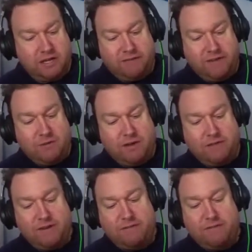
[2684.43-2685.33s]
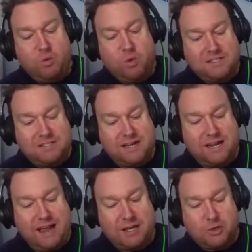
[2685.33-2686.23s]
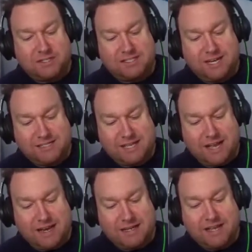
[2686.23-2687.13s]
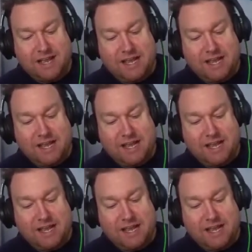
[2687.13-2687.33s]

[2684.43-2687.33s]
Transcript: If he even if he wasn't an actual sex addict,